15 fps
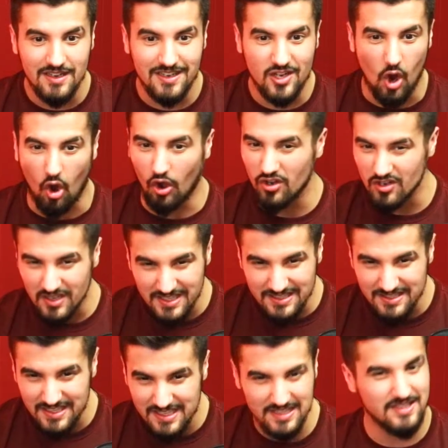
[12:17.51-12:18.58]
Cardinal
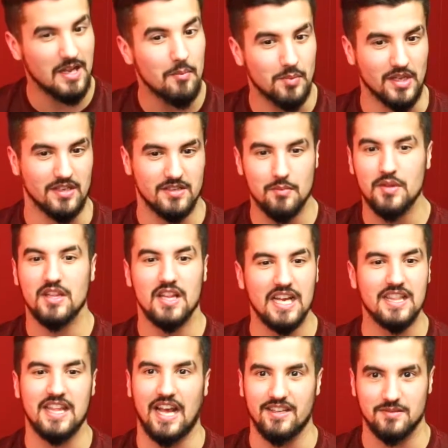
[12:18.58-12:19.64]
instinct, something, something
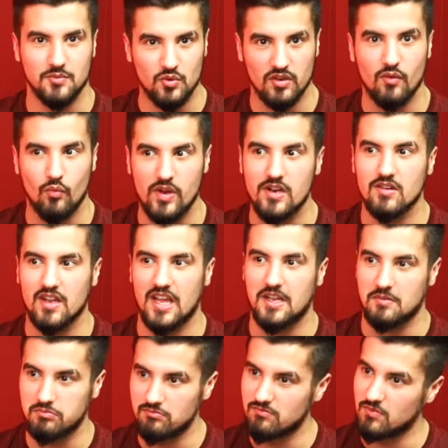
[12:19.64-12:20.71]
like that, some sort of weird like
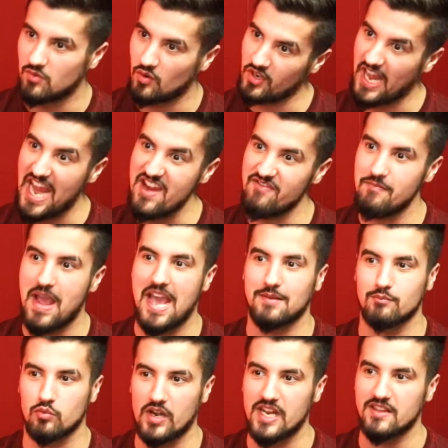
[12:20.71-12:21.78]

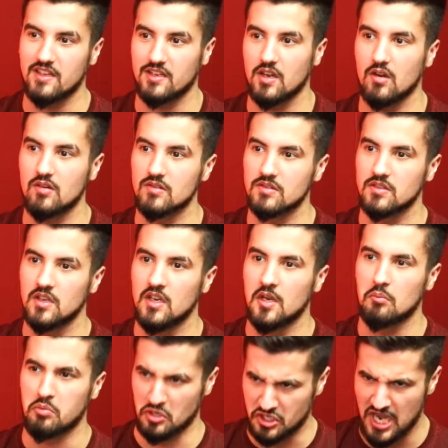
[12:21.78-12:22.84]
caveman brain that goes
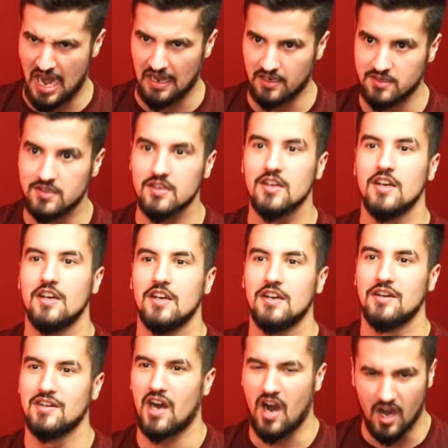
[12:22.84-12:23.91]
protect,
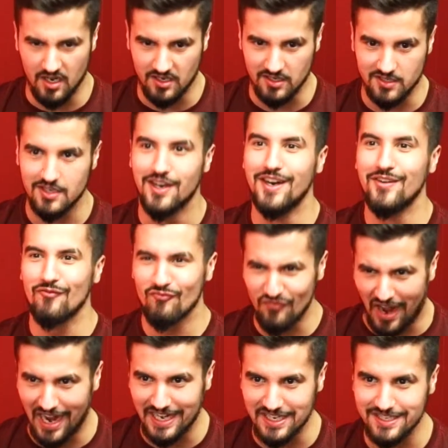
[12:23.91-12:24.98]
hunt,
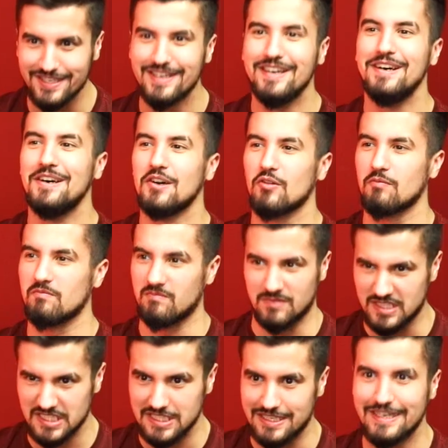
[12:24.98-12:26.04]
bite,
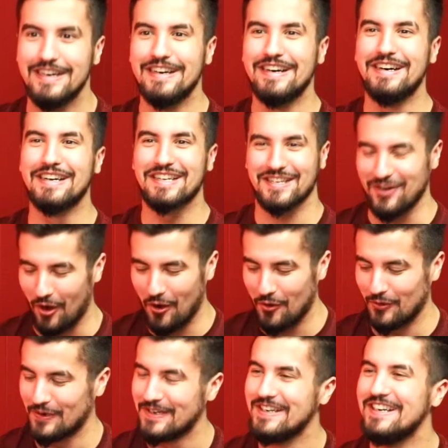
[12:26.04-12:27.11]

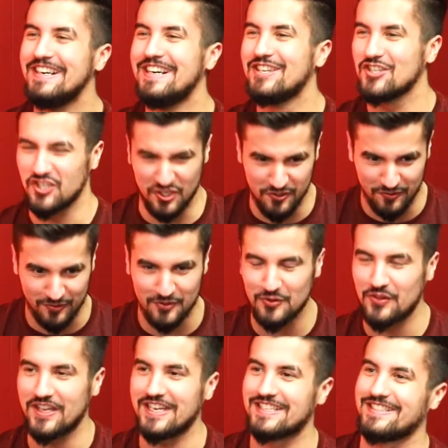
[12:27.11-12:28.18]
go, chew through
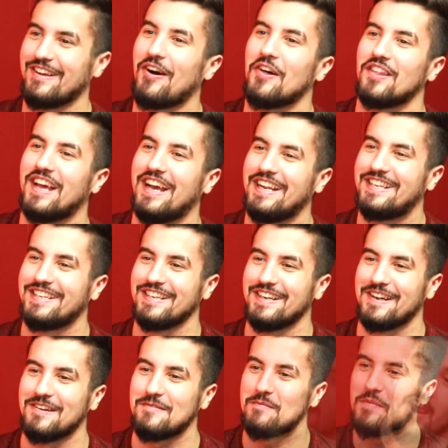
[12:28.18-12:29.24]
things, all that, you
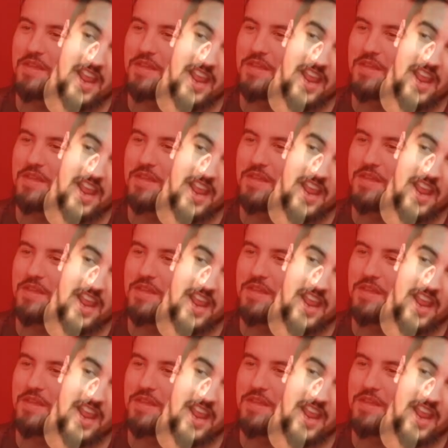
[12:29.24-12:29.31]
know.